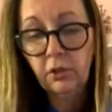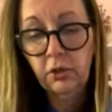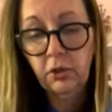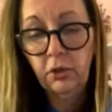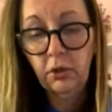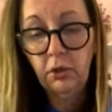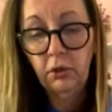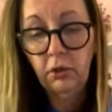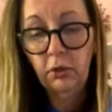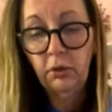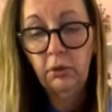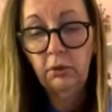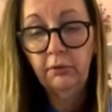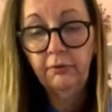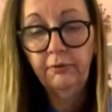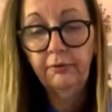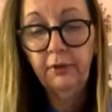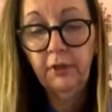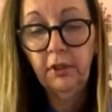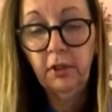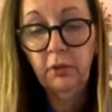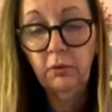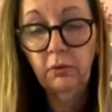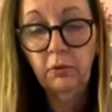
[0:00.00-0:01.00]
2 for
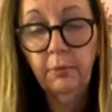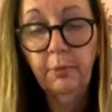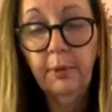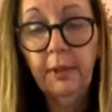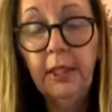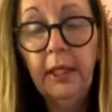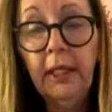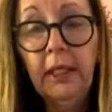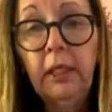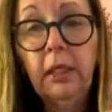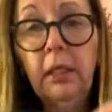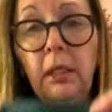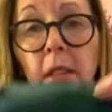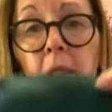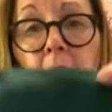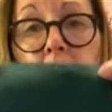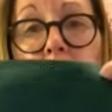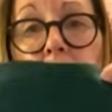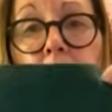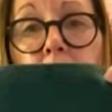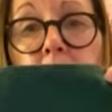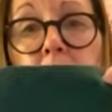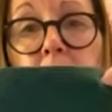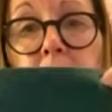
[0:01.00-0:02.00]
your opening.
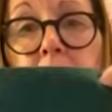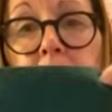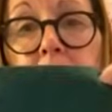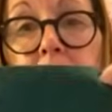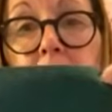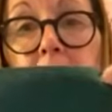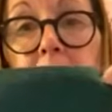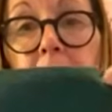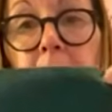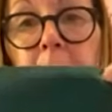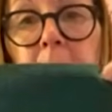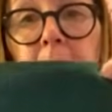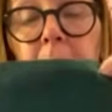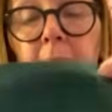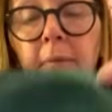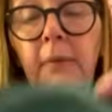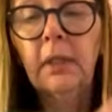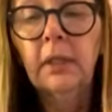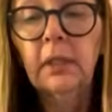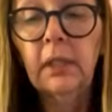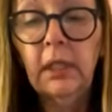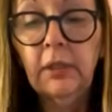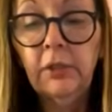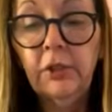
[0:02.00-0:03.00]

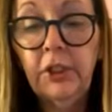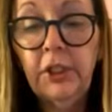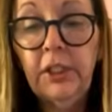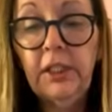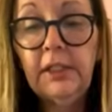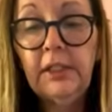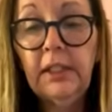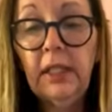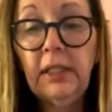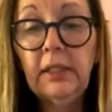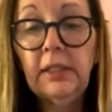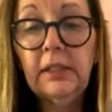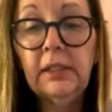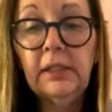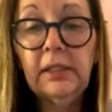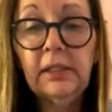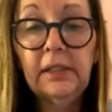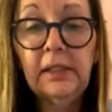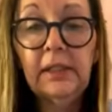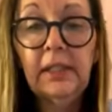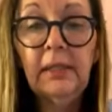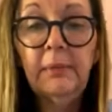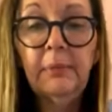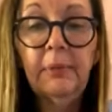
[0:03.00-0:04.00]
Now, she said to
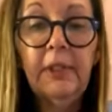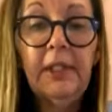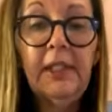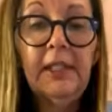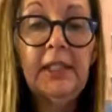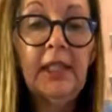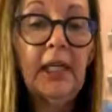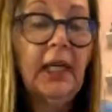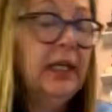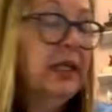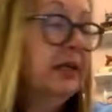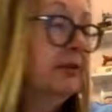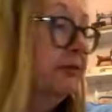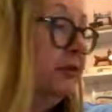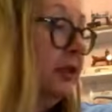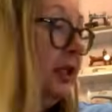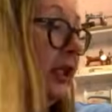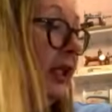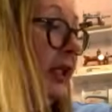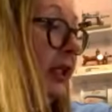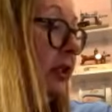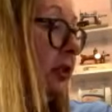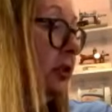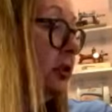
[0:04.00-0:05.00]
snip these. I never
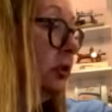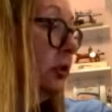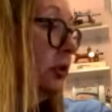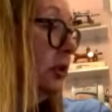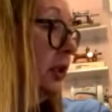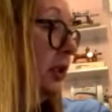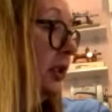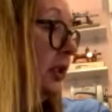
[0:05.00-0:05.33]
like doing